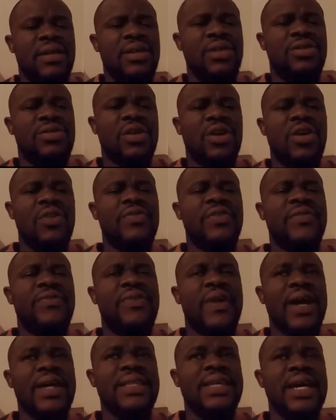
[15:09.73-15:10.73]
You talk of the
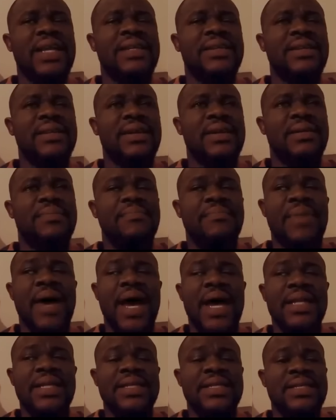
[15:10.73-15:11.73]
fact that
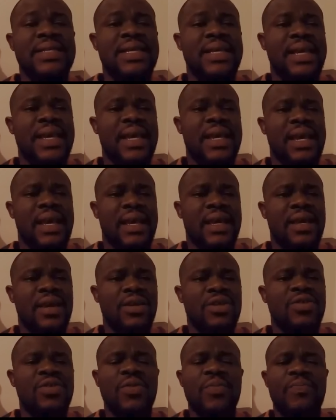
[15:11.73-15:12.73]
man is here
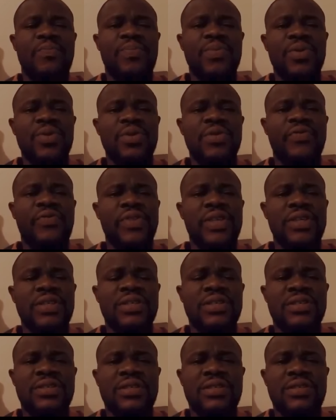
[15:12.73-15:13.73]
so beautifully
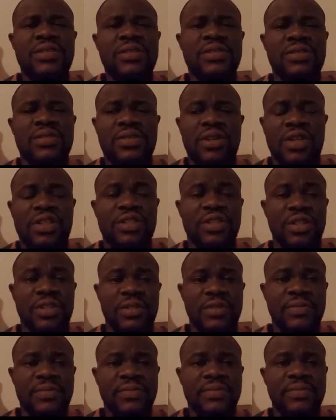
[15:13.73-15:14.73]
structured.